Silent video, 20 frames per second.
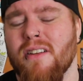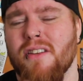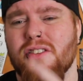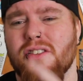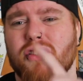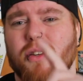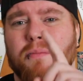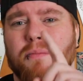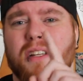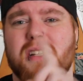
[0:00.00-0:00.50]

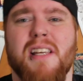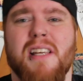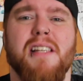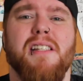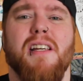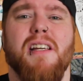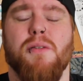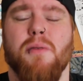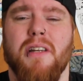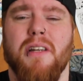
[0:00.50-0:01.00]
some
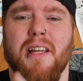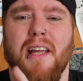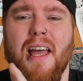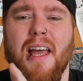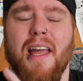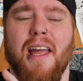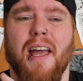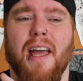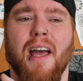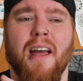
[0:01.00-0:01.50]
necessities when you
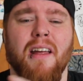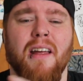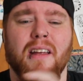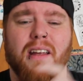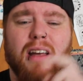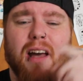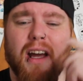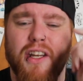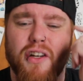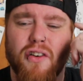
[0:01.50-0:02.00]
get here,
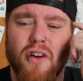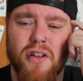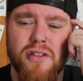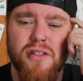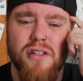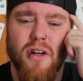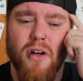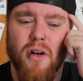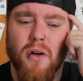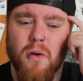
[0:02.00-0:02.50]
and you're
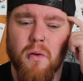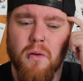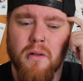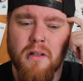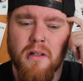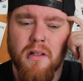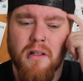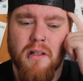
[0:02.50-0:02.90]
also